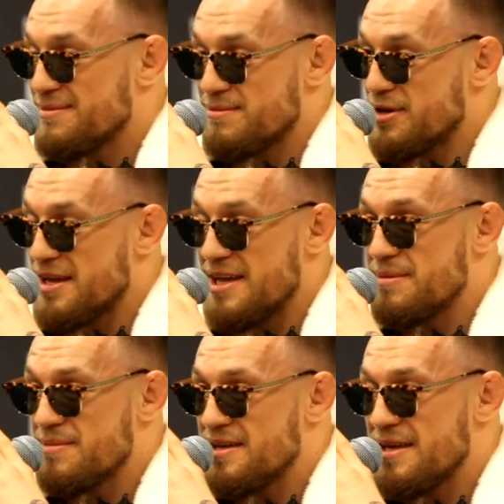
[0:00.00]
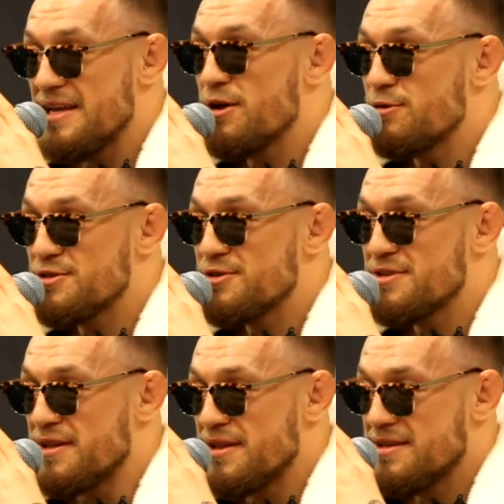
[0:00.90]
But him, he knows
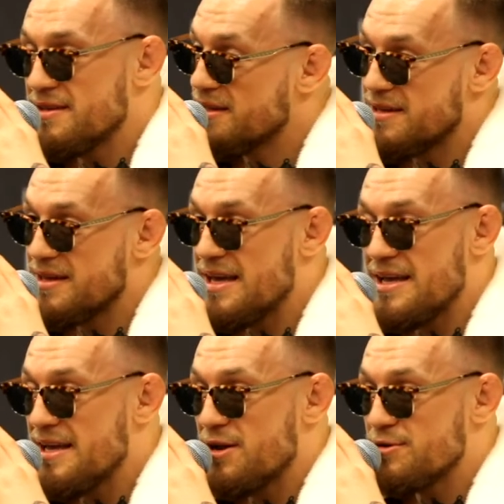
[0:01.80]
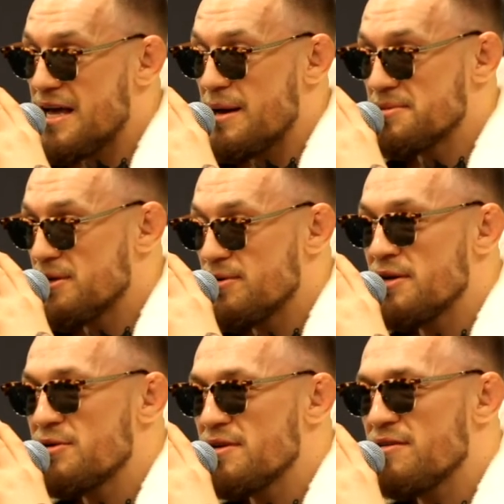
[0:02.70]
nothing. He, he knows absolutely
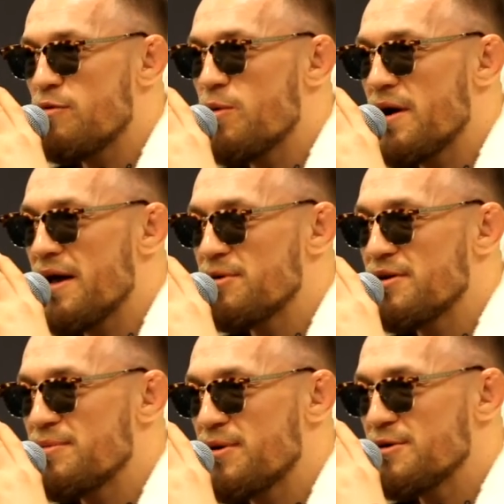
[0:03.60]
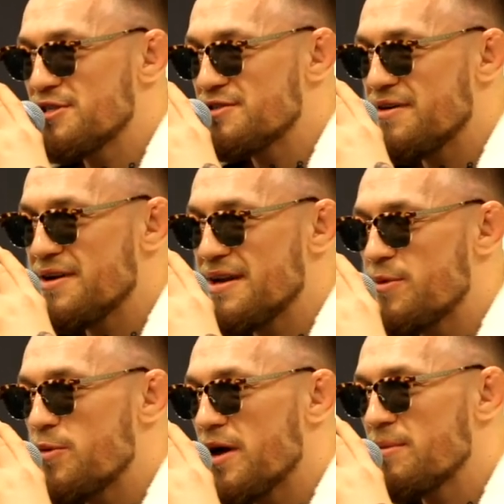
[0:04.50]
nothing of what way I'm going to approach this fight and
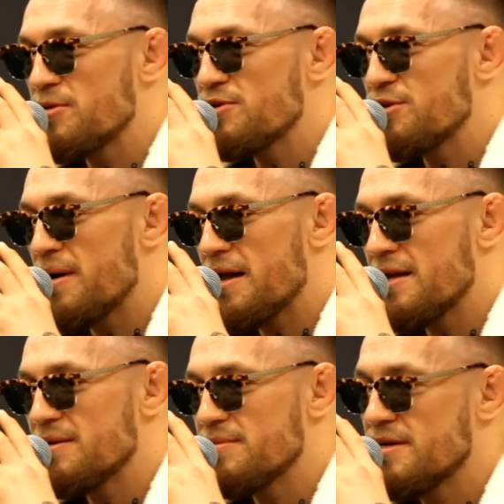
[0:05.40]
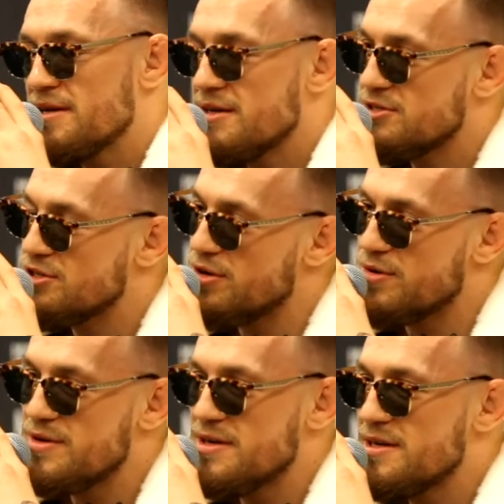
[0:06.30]
what way I'm going to come at him.
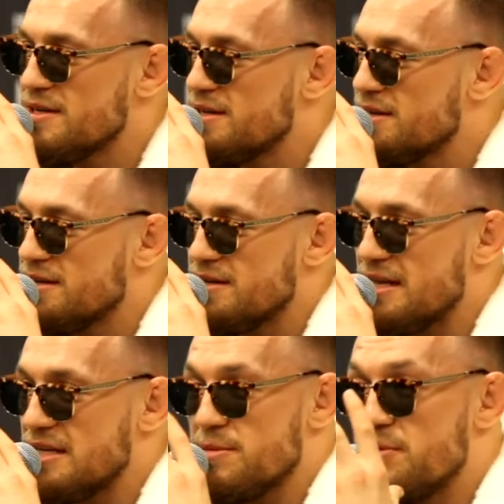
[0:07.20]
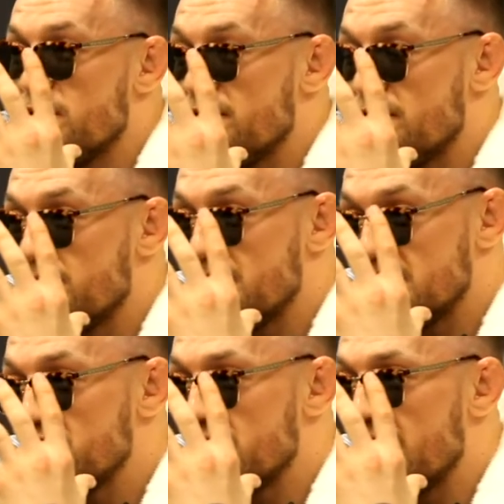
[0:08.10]
So that's a beautiful
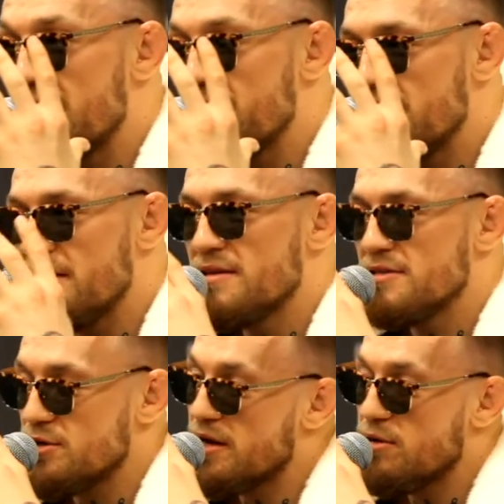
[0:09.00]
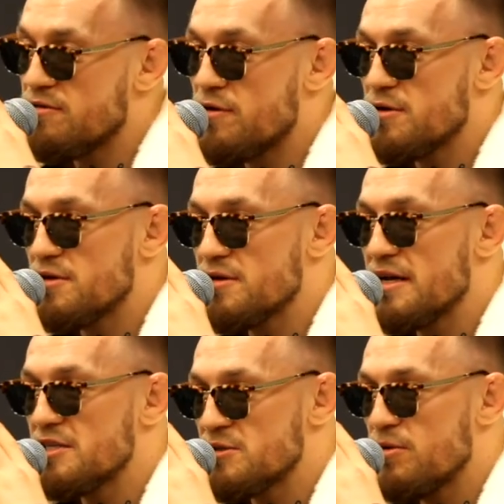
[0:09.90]
position I am in. So I look forward to
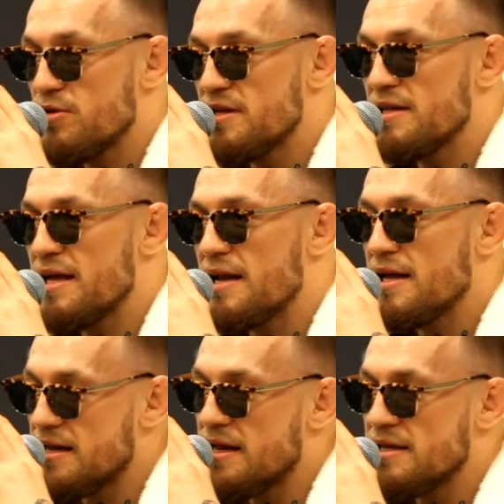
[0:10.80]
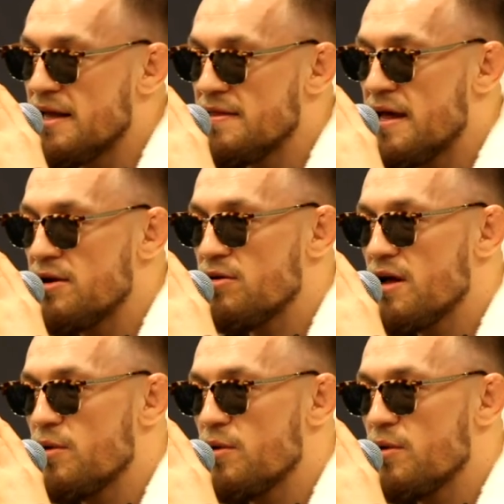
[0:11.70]
exploiting that and, and getting that knockout